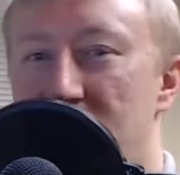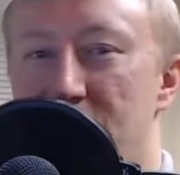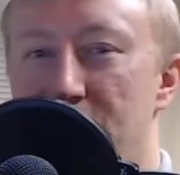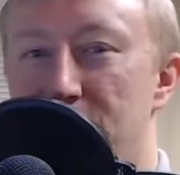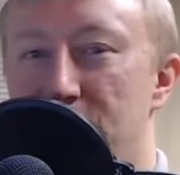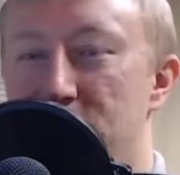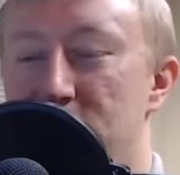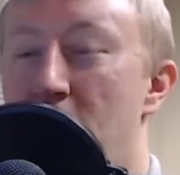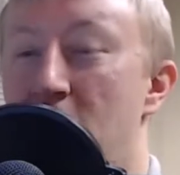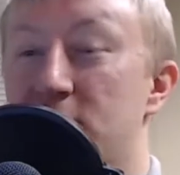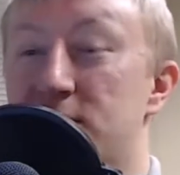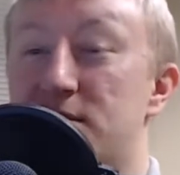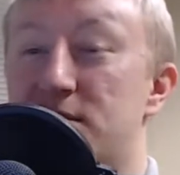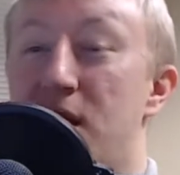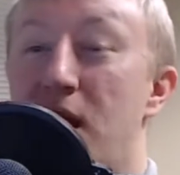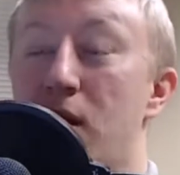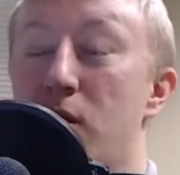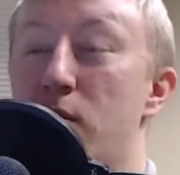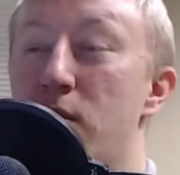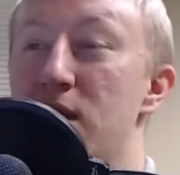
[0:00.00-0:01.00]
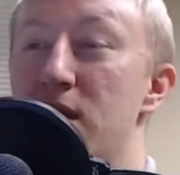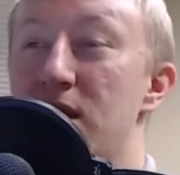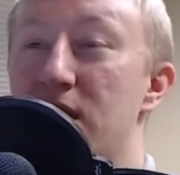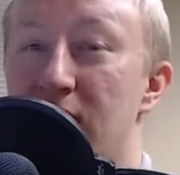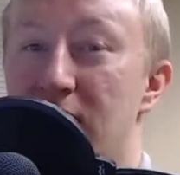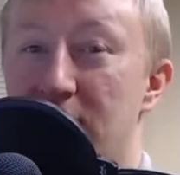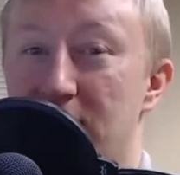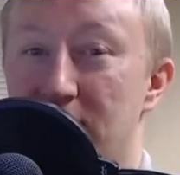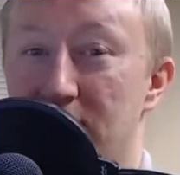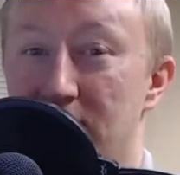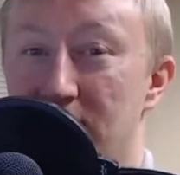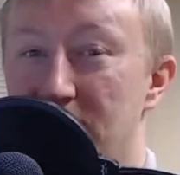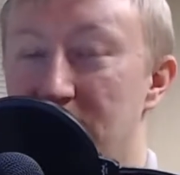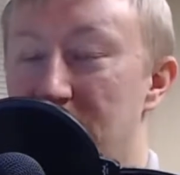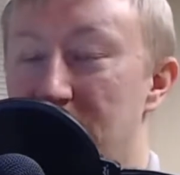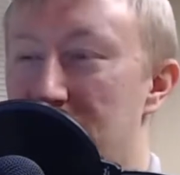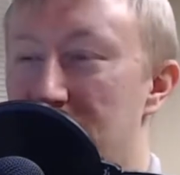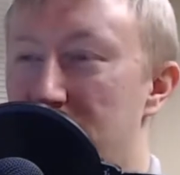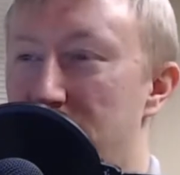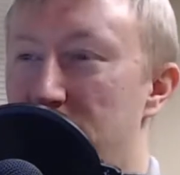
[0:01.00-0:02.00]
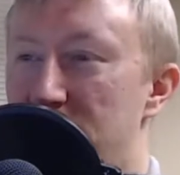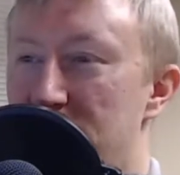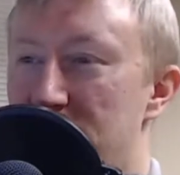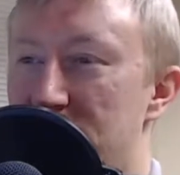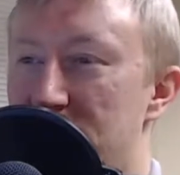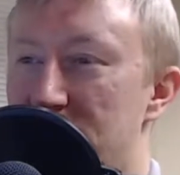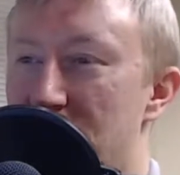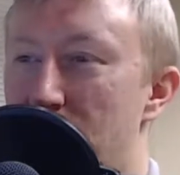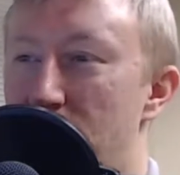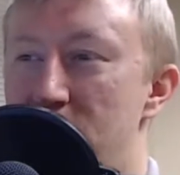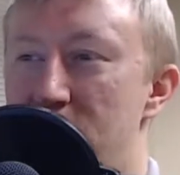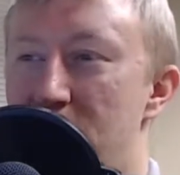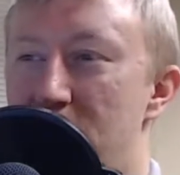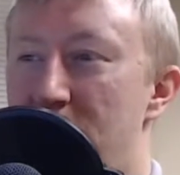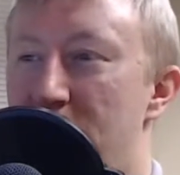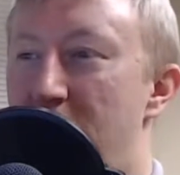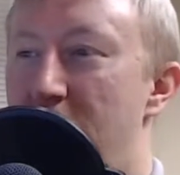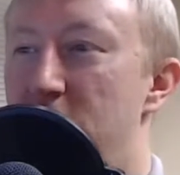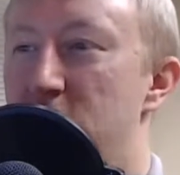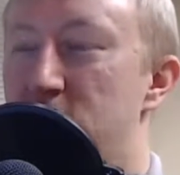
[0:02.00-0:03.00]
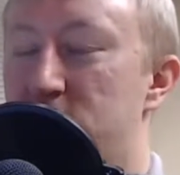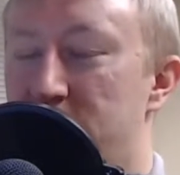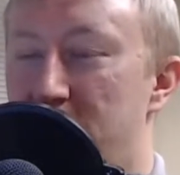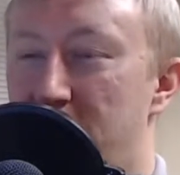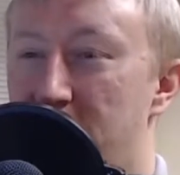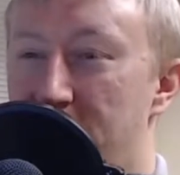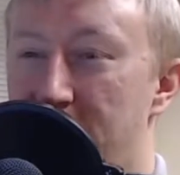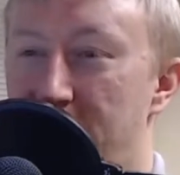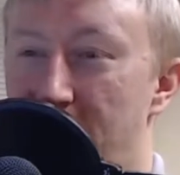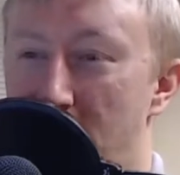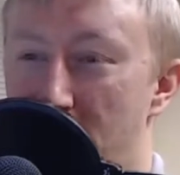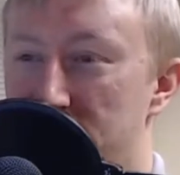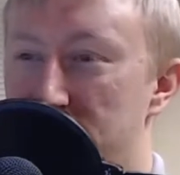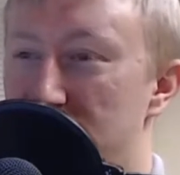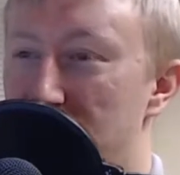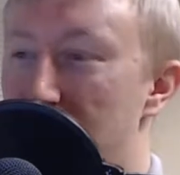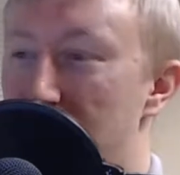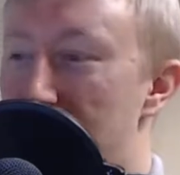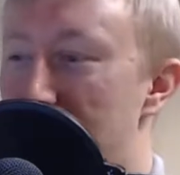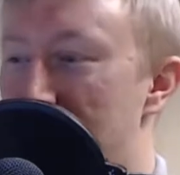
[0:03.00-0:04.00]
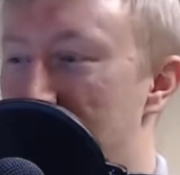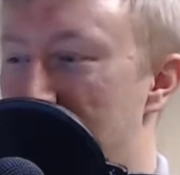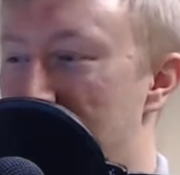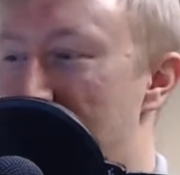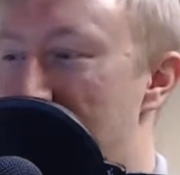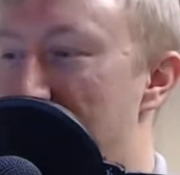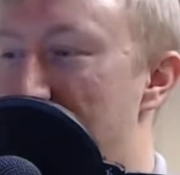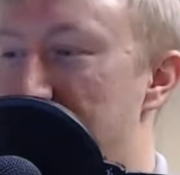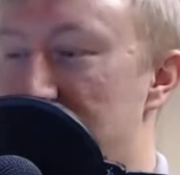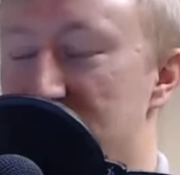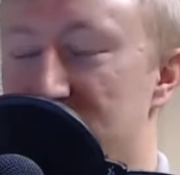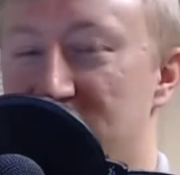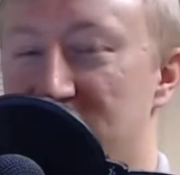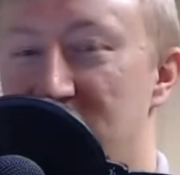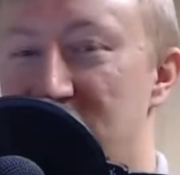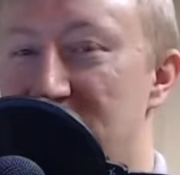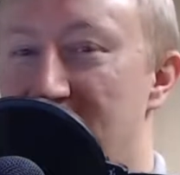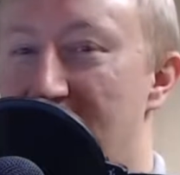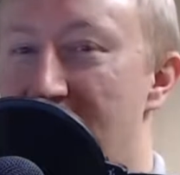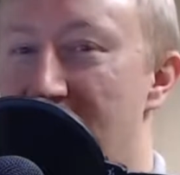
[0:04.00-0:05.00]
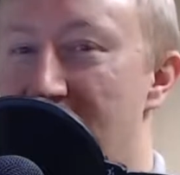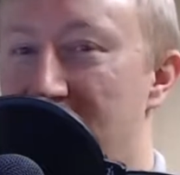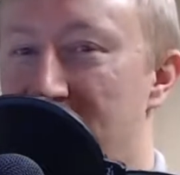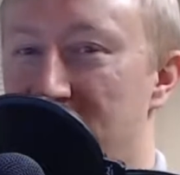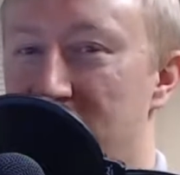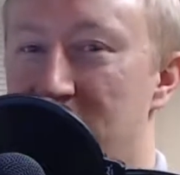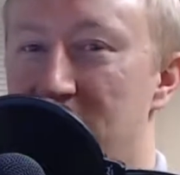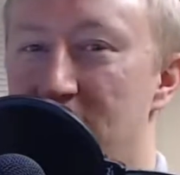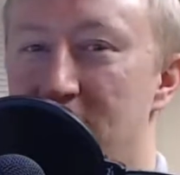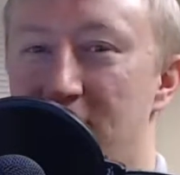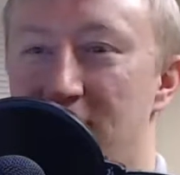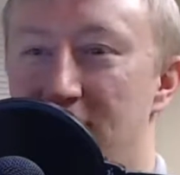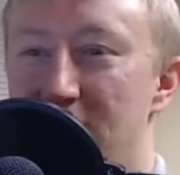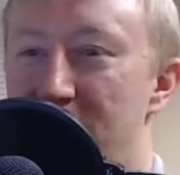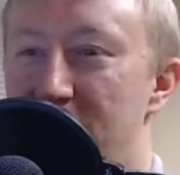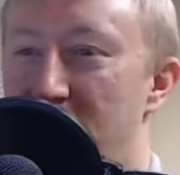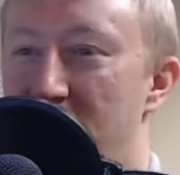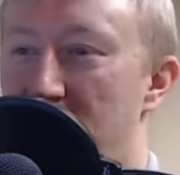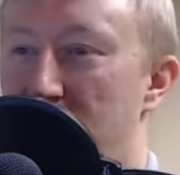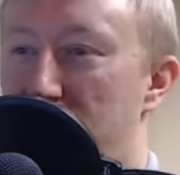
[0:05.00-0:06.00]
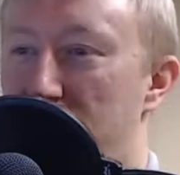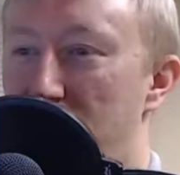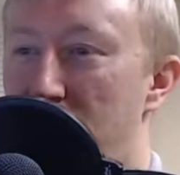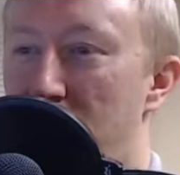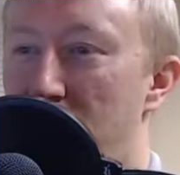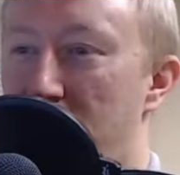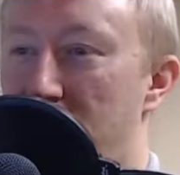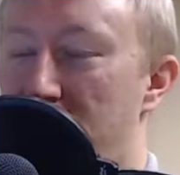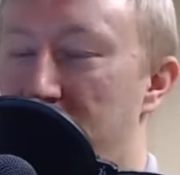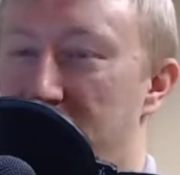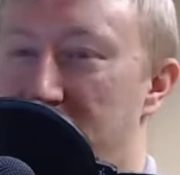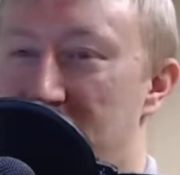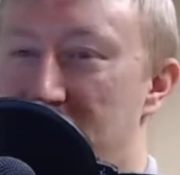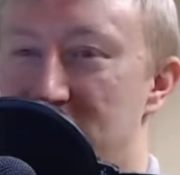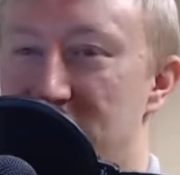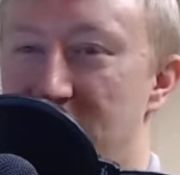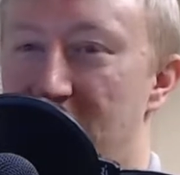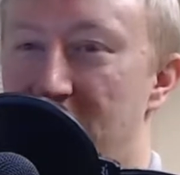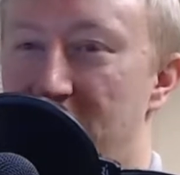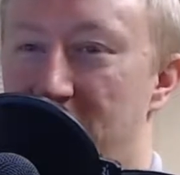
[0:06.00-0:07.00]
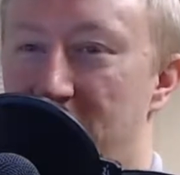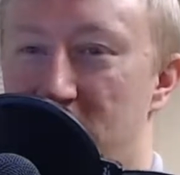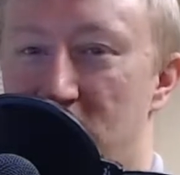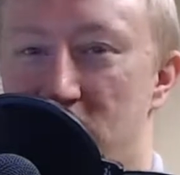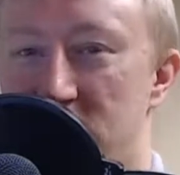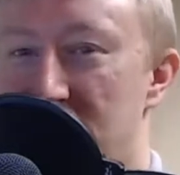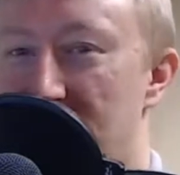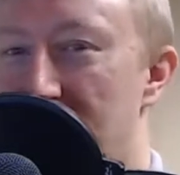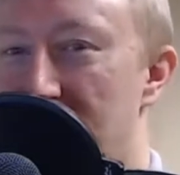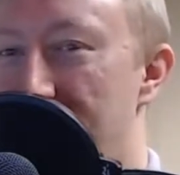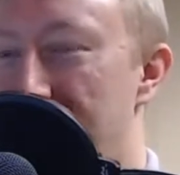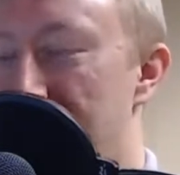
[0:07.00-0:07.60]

was All-Star Weekend, which is a weekend that I usually look forward to because I like to sit down and even throw a little get together, cook dinner for